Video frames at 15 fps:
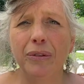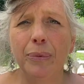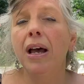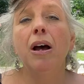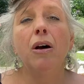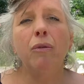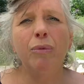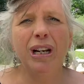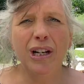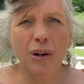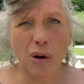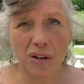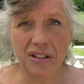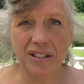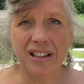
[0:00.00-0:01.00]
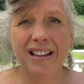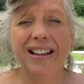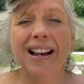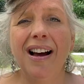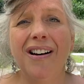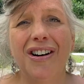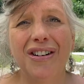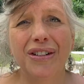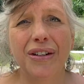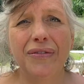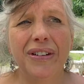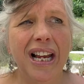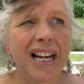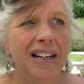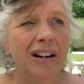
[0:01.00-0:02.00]
We, we lost the art of
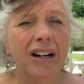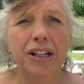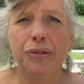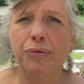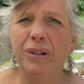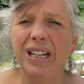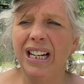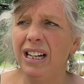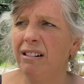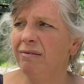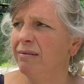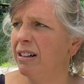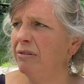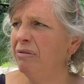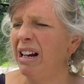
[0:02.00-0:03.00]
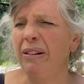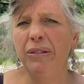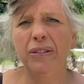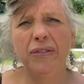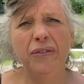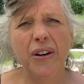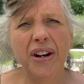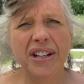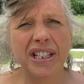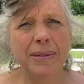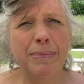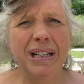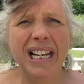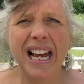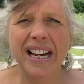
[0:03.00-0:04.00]
ley lines really around the first
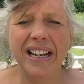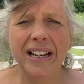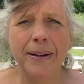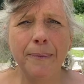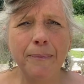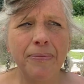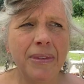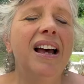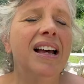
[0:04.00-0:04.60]
millennium.